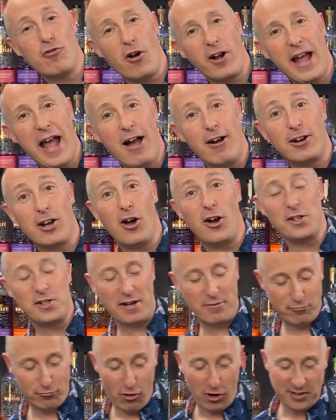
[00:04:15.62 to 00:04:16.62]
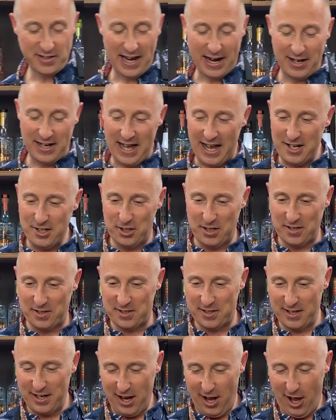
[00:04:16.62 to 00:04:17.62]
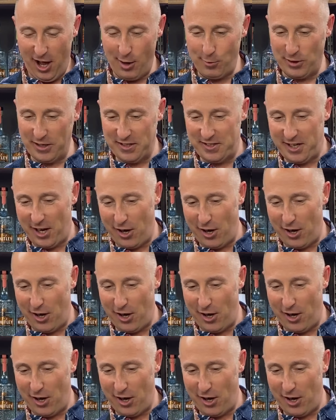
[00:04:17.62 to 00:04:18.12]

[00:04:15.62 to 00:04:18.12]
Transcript: rock out a glass. I haven't rocked out in ages. I wanted to